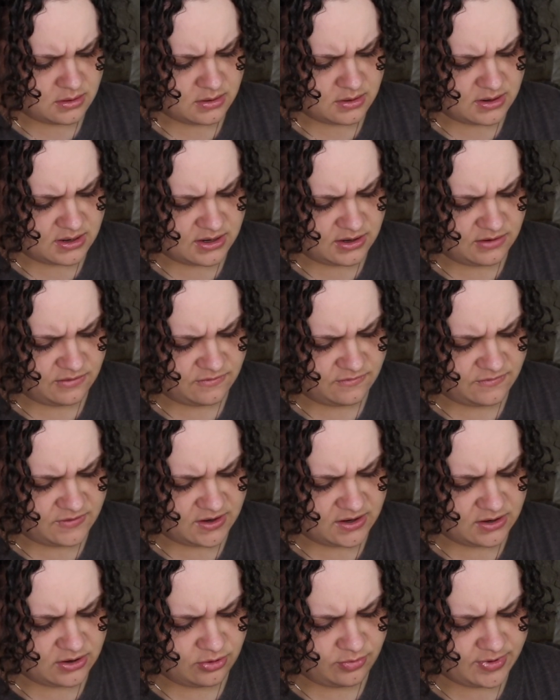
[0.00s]
How do you even
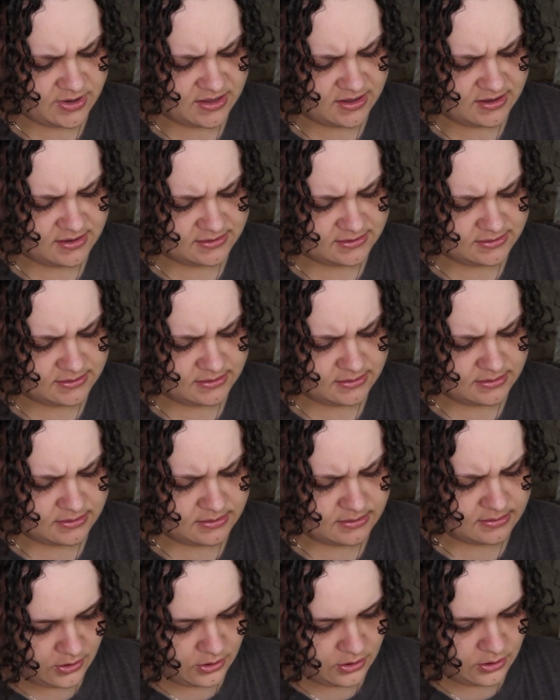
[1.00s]
fucking open this?
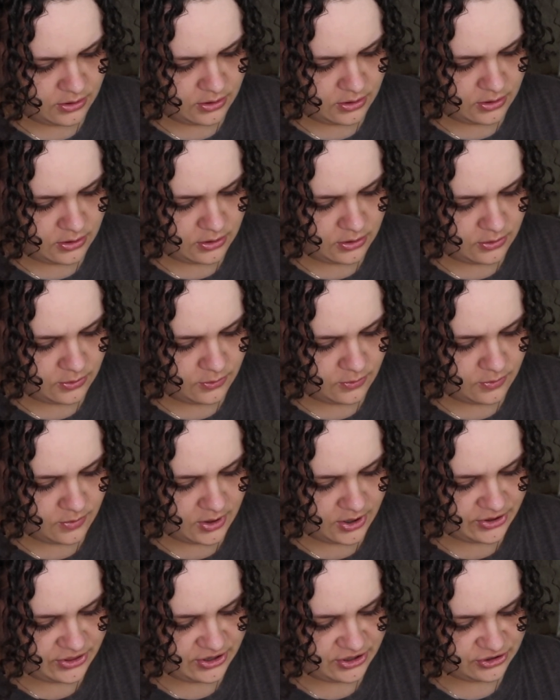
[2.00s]
Oh,
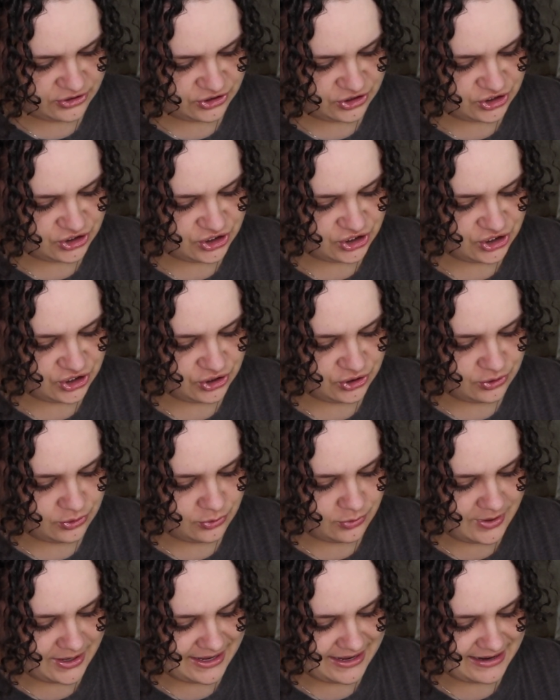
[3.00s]
are there
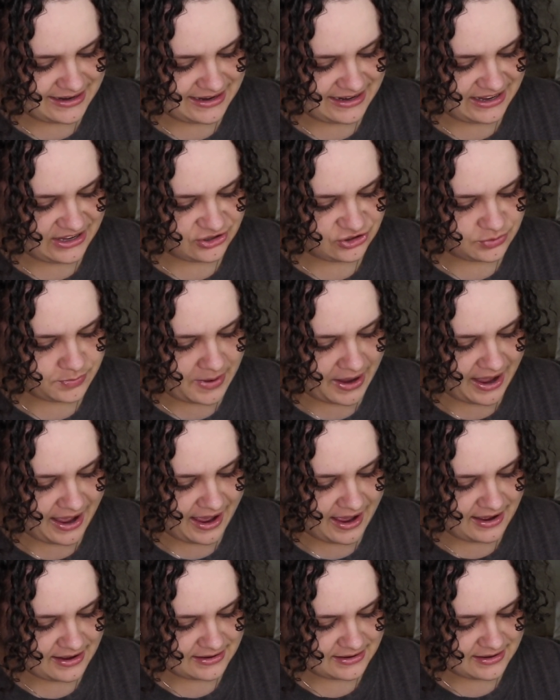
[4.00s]
2 in each
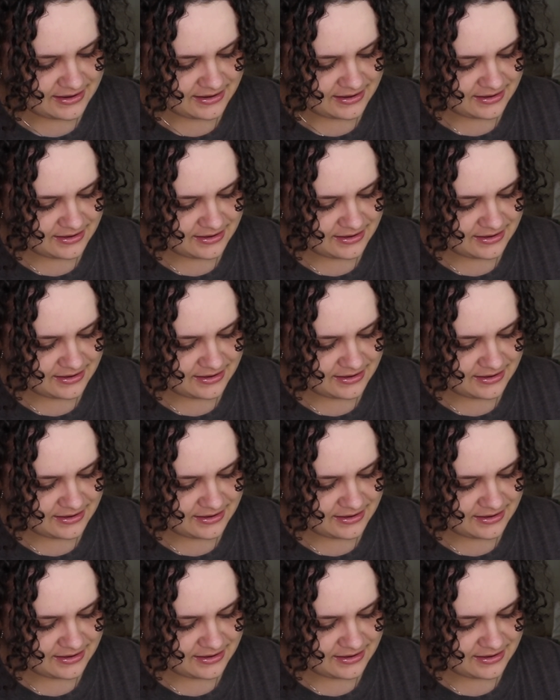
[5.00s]
pack?